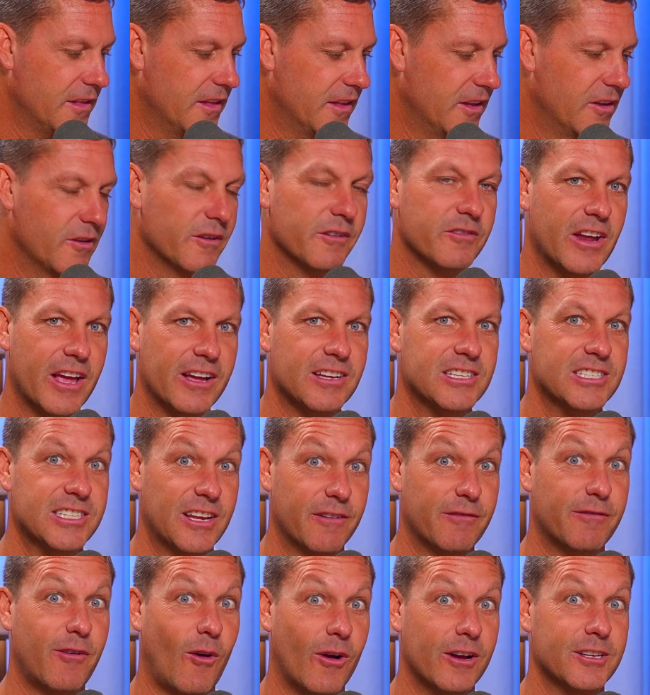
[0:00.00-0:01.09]
that you have now set
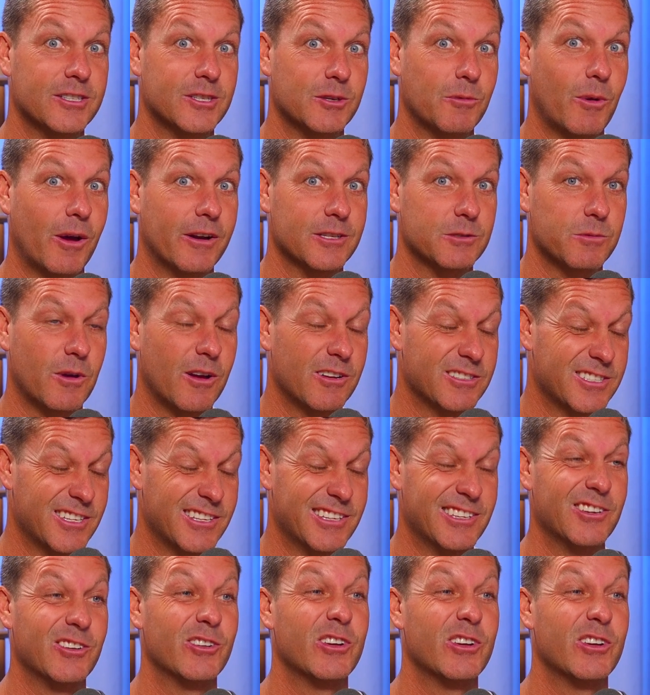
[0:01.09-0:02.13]
fire to one as well, so that you're